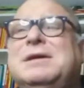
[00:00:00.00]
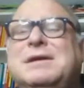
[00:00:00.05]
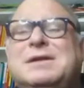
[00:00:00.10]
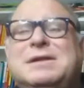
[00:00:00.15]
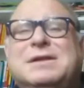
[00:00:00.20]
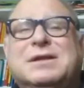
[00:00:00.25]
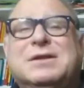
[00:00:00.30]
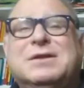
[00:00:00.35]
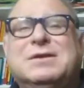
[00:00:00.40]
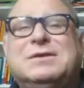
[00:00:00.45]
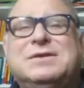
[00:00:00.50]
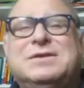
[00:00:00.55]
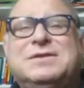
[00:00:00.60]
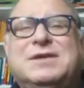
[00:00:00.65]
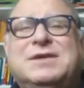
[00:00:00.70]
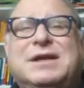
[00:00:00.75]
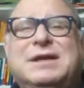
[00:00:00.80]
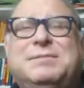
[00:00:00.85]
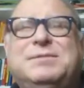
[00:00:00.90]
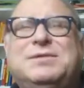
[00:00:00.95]
They look the
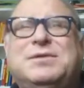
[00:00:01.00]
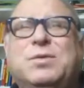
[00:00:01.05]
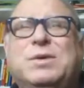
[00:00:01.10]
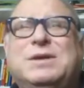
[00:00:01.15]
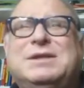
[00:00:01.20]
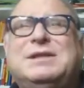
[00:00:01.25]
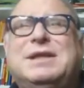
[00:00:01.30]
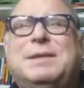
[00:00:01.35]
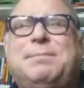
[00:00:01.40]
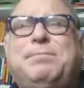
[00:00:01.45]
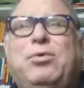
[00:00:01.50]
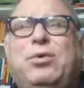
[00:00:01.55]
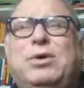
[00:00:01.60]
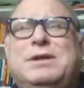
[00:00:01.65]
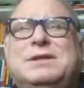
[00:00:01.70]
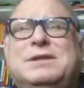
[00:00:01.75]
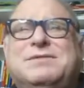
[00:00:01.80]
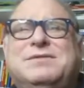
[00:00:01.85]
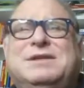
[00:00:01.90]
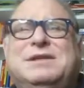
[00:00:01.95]
same. So what's the
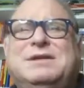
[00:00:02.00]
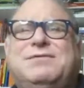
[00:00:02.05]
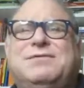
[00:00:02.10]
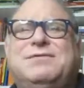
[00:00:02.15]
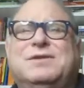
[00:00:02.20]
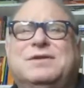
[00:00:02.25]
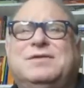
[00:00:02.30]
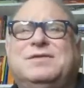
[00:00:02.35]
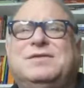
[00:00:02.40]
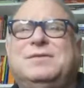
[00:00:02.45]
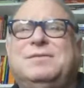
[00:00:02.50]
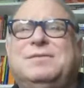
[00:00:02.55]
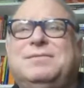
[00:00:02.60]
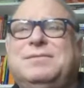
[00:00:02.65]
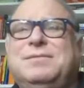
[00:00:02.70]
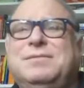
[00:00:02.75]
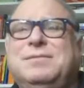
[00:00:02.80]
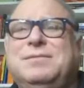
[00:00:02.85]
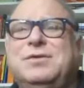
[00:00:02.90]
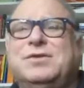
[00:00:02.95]
point of difference?
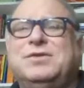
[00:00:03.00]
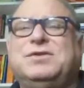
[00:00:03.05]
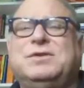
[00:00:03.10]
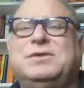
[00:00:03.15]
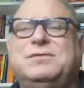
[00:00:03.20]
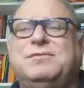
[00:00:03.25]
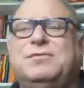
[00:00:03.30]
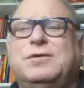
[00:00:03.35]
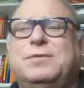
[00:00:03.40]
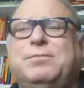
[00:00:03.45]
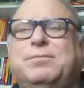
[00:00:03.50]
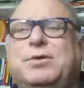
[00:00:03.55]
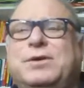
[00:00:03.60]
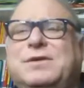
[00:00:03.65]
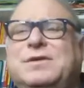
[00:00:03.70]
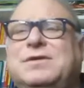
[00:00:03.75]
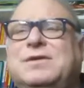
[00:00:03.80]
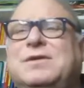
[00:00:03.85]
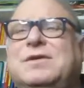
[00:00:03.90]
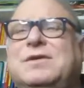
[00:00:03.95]
Those are the 4
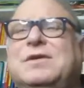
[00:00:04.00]
points.